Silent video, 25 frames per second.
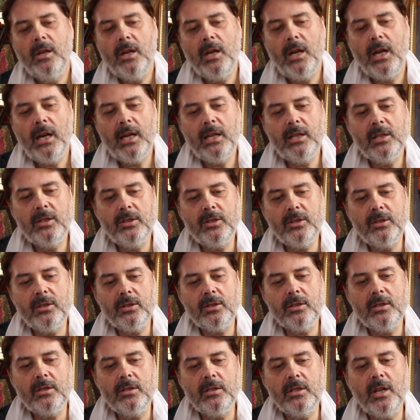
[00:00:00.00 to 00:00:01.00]
And
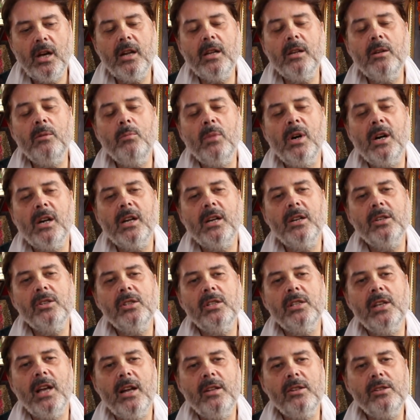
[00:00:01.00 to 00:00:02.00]
Srila Narayana Maharaj,
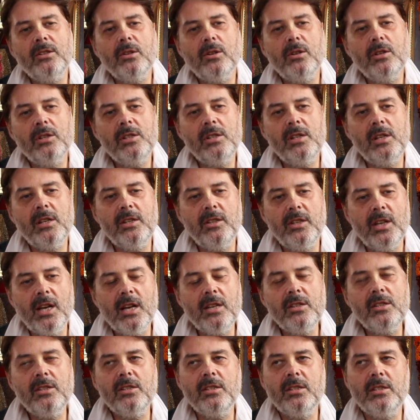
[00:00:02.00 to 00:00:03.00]
he answered, he said,
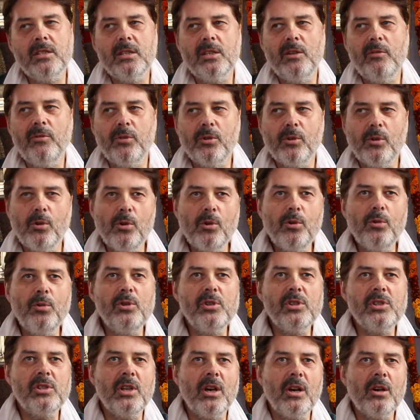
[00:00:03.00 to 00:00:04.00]
yes, if the Guru
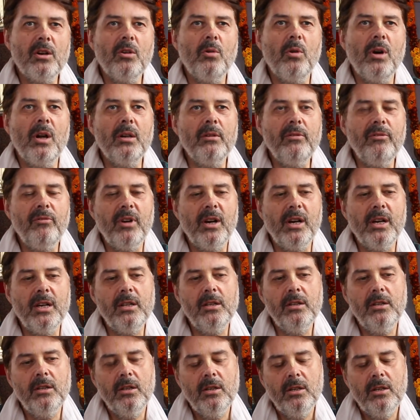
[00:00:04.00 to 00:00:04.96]
is not qualified